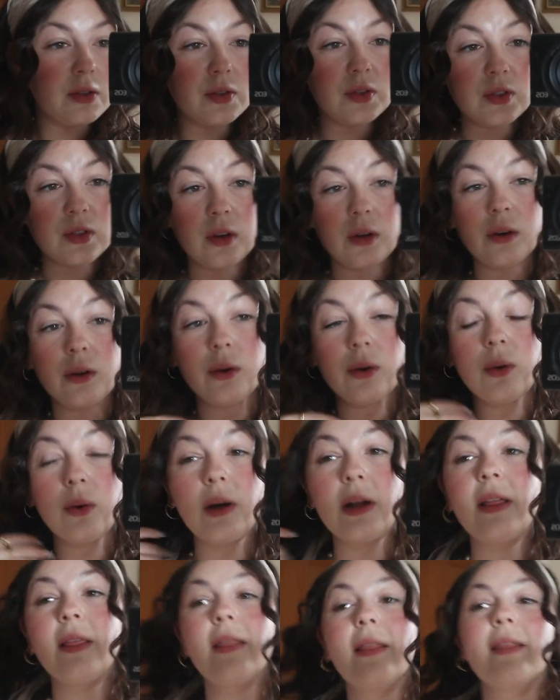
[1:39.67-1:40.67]
So
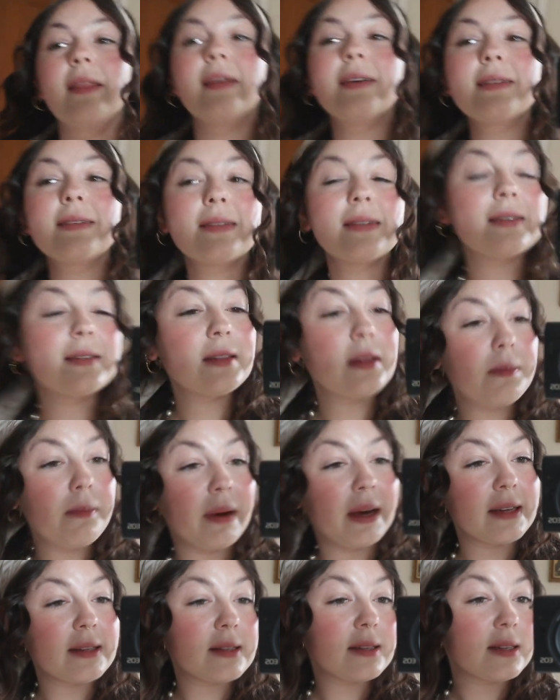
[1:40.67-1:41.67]
this is the
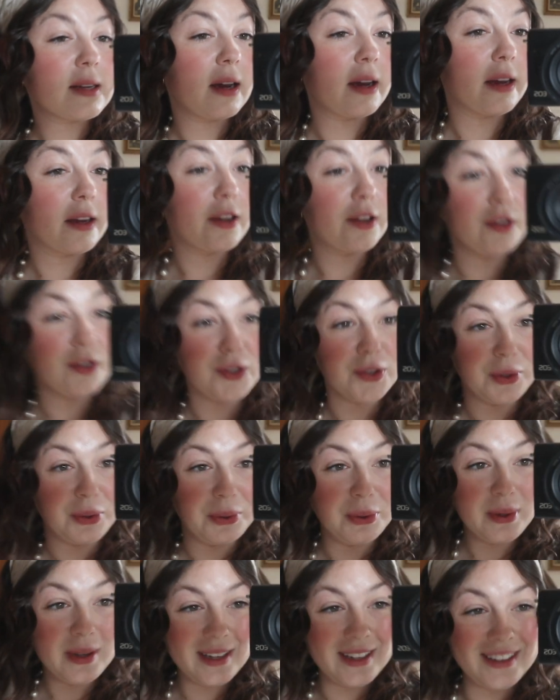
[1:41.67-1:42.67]
best I could
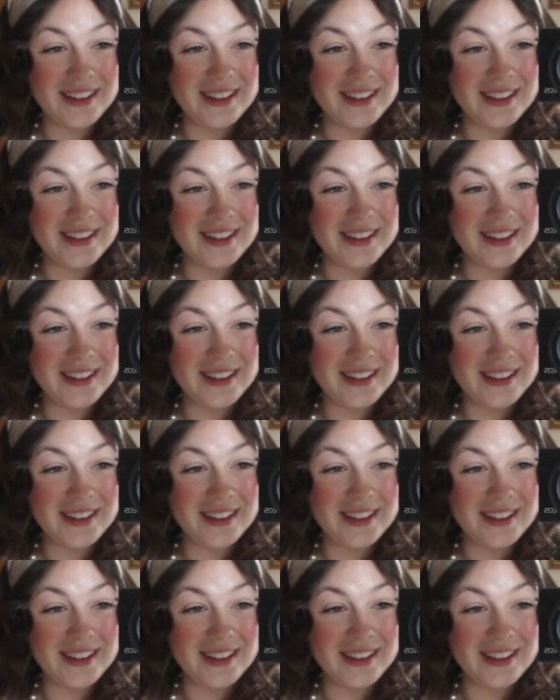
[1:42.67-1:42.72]
do.